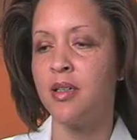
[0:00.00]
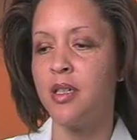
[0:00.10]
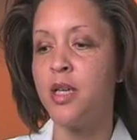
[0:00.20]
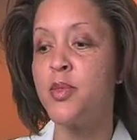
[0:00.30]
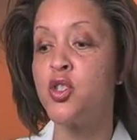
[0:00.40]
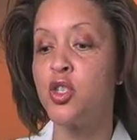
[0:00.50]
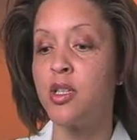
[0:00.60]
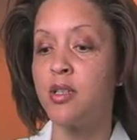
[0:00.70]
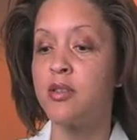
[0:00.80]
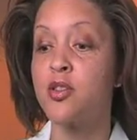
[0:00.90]

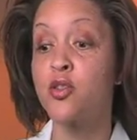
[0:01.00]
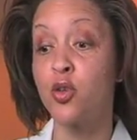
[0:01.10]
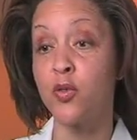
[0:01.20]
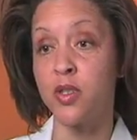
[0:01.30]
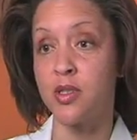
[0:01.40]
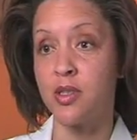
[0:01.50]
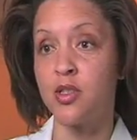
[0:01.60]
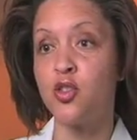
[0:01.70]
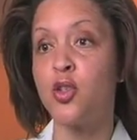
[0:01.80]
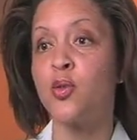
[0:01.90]
imaging service
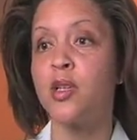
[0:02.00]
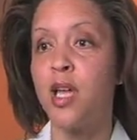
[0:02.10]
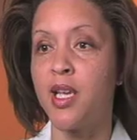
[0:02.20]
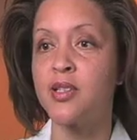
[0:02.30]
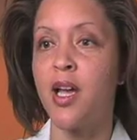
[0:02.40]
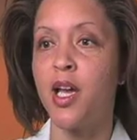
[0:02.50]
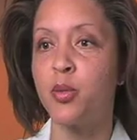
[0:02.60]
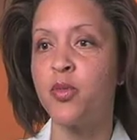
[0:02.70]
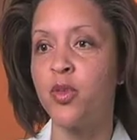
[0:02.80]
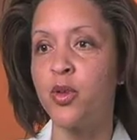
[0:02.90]
is generally
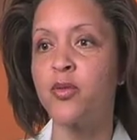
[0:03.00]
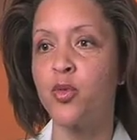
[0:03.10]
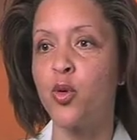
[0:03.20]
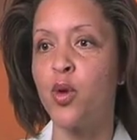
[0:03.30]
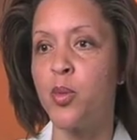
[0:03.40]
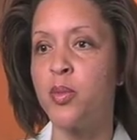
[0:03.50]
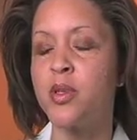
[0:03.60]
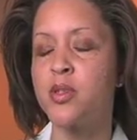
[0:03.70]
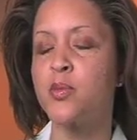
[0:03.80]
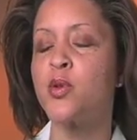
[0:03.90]
anxiety provoking for a woman
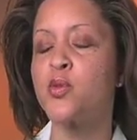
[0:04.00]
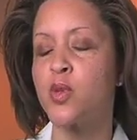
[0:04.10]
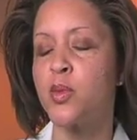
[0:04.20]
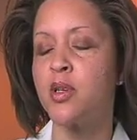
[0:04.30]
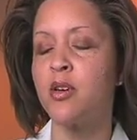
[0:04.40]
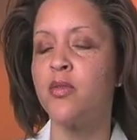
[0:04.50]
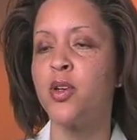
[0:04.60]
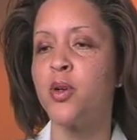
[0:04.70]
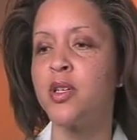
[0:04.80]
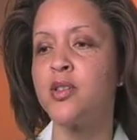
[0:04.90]
because most women are
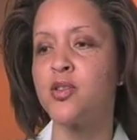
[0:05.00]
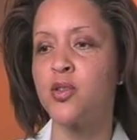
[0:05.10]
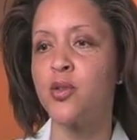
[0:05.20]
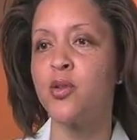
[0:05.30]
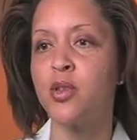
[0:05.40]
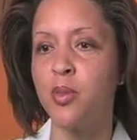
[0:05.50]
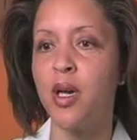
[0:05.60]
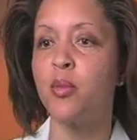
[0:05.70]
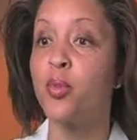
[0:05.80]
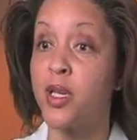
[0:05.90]
very concerned
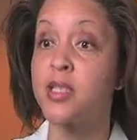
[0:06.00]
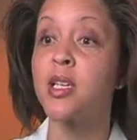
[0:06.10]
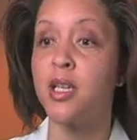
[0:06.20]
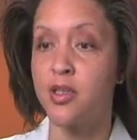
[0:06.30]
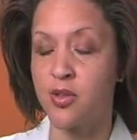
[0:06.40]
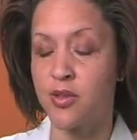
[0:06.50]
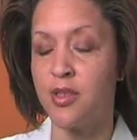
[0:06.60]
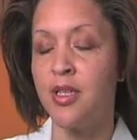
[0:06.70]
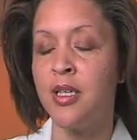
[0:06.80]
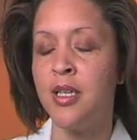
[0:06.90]
about breast cancer.
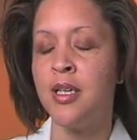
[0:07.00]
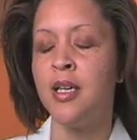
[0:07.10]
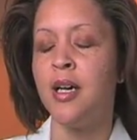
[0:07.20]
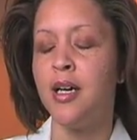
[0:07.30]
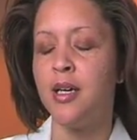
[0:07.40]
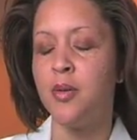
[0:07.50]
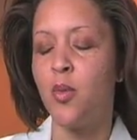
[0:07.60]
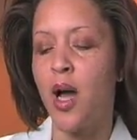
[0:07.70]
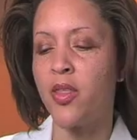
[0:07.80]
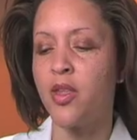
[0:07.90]

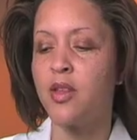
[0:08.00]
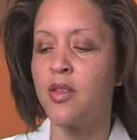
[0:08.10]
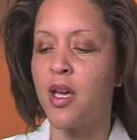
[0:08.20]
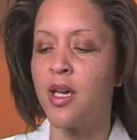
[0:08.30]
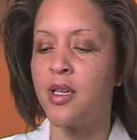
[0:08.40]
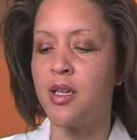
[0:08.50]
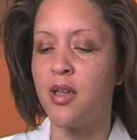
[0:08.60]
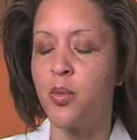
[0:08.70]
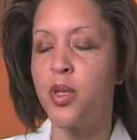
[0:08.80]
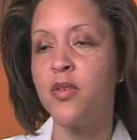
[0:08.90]
I think that
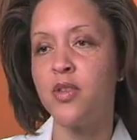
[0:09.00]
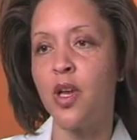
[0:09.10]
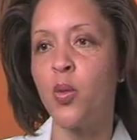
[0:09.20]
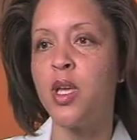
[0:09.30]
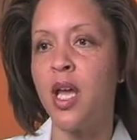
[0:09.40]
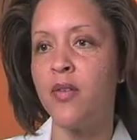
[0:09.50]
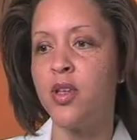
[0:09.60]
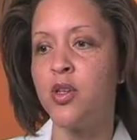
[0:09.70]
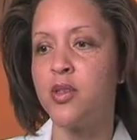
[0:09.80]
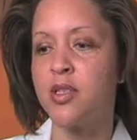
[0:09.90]
the benefit that we have
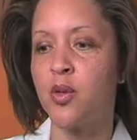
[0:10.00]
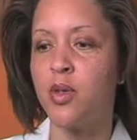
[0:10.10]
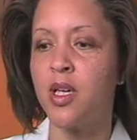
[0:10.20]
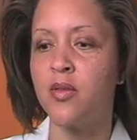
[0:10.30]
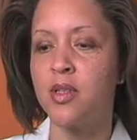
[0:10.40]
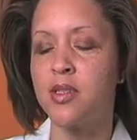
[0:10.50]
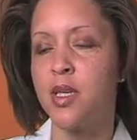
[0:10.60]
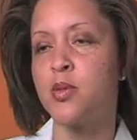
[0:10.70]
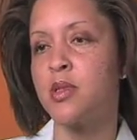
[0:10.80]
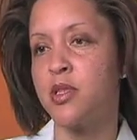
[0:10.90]
here is that we have
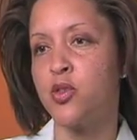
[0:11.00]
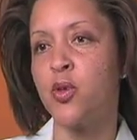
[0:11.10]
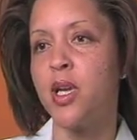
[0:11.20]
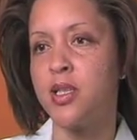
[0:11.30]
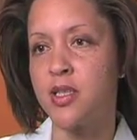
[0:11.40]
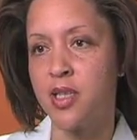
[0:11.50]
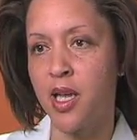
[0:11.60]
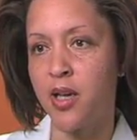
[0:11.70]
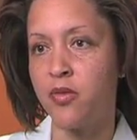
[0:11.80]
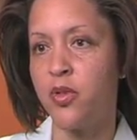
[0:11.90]
exceptionally trained
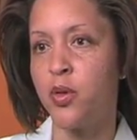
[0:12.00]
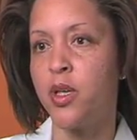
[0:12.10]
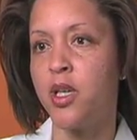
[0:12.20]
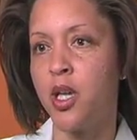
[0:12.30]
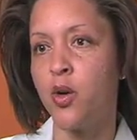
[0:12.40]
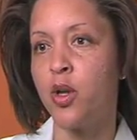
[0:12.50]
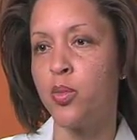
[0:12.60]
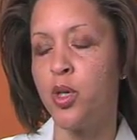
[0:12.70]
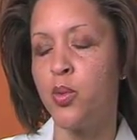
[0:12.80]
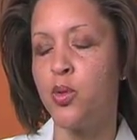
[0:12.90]
staff, very caring
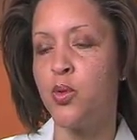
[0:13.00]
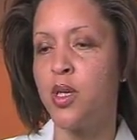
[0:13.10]
people who